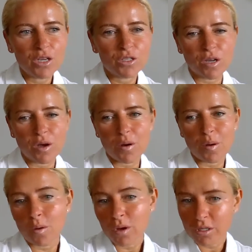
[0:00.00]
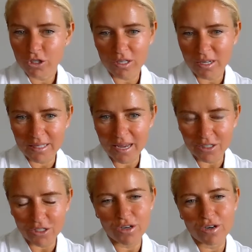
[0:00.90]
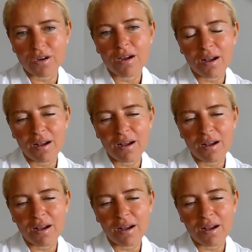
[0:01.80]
So just like Dr.